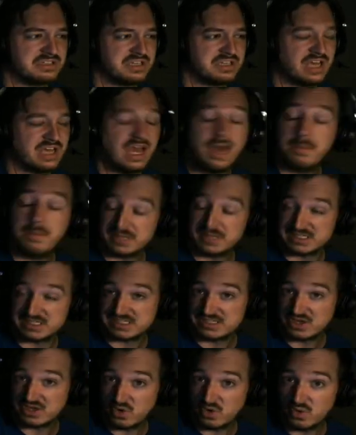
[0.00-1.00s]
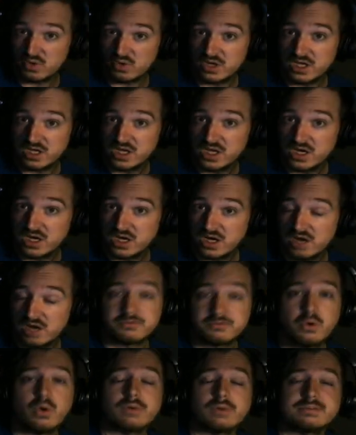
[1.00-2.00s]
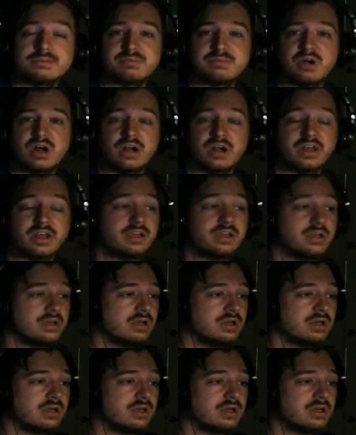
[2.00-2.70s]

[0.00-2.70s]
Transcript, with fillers: Episode of Corpse Party.